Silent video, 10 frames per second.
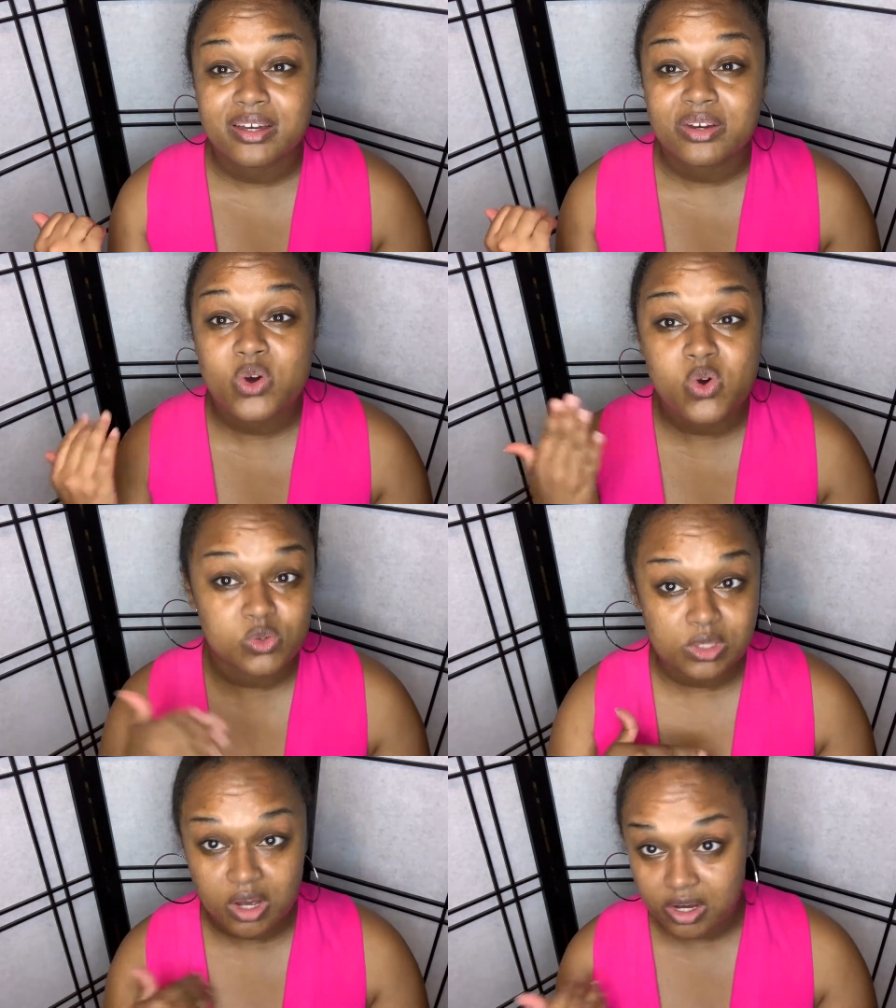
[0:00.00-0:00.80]

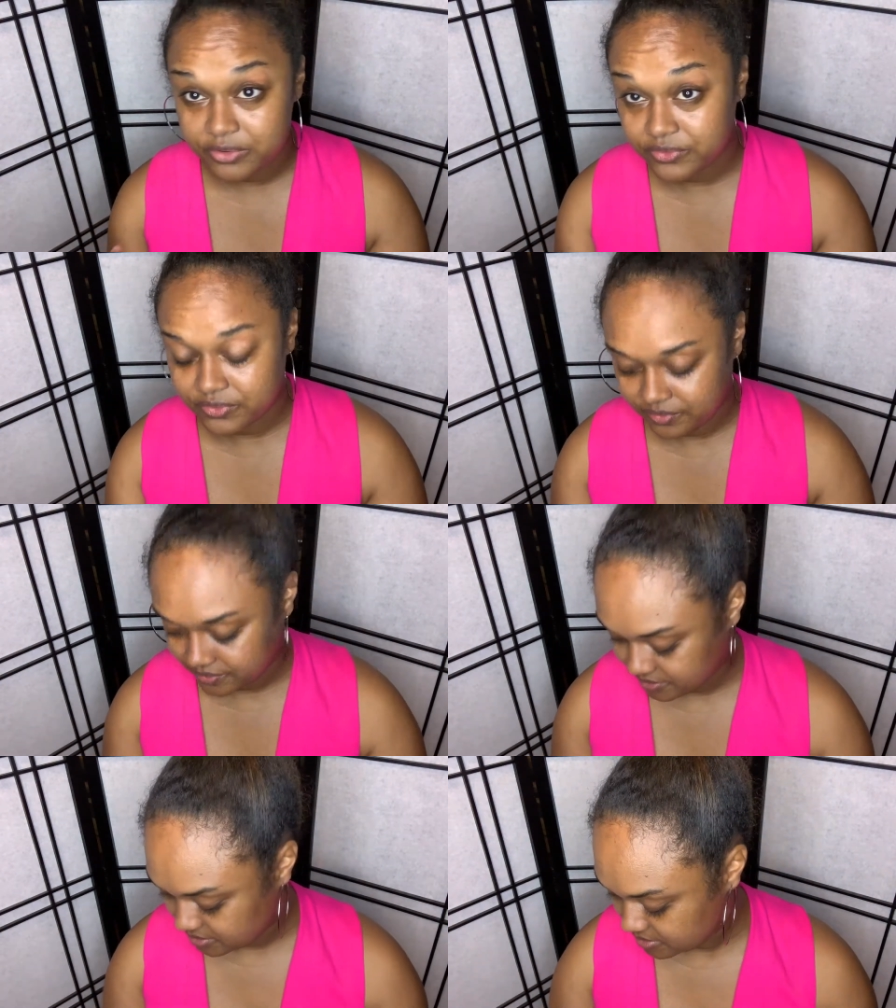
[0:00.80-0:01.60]
cool off,
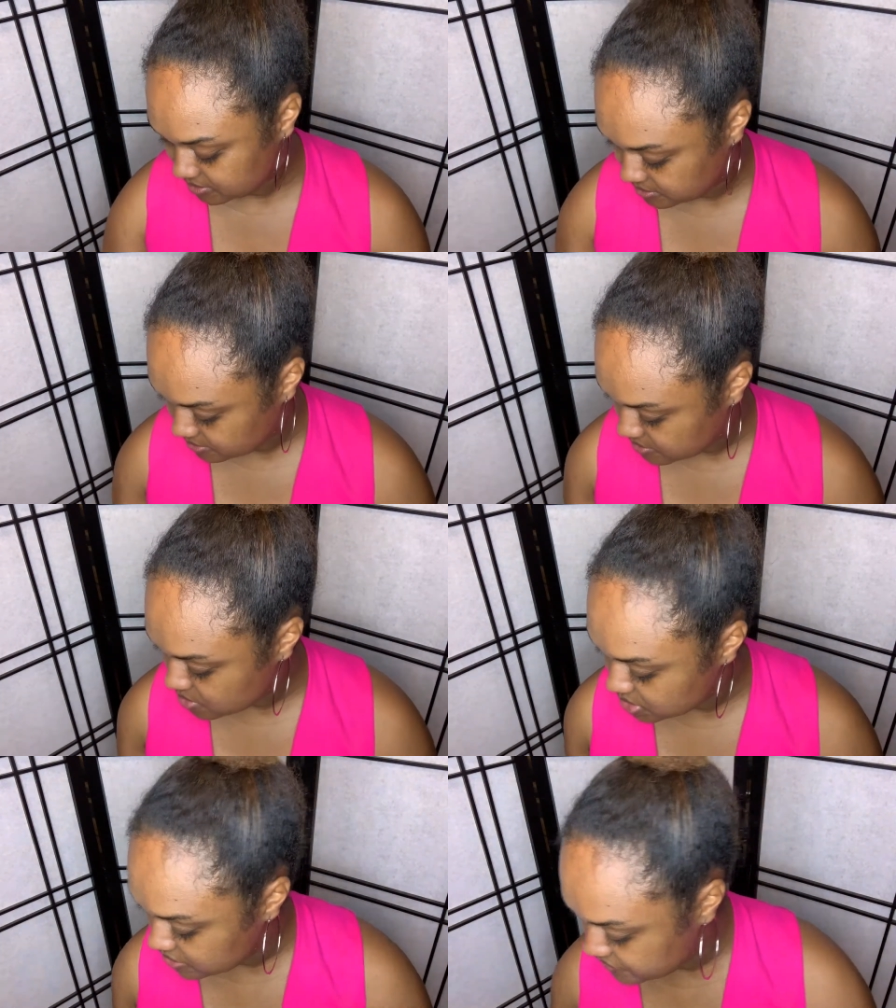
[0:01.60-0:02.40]

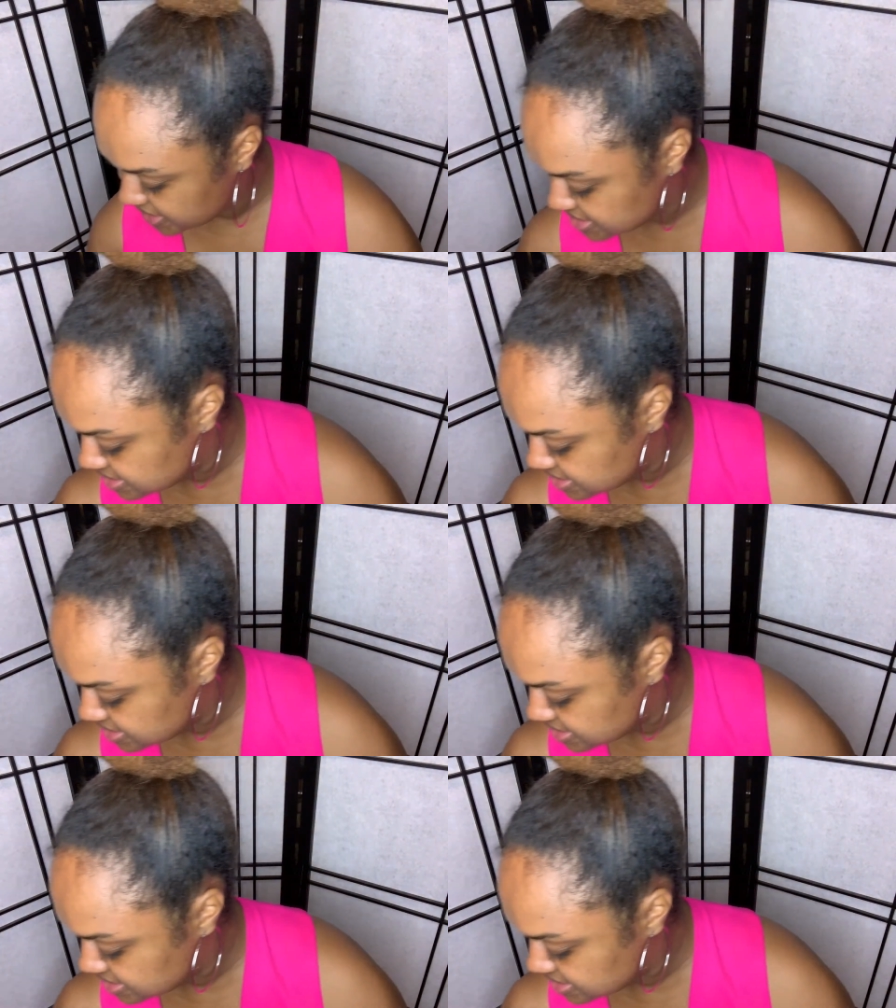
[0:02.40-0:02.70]
cool our face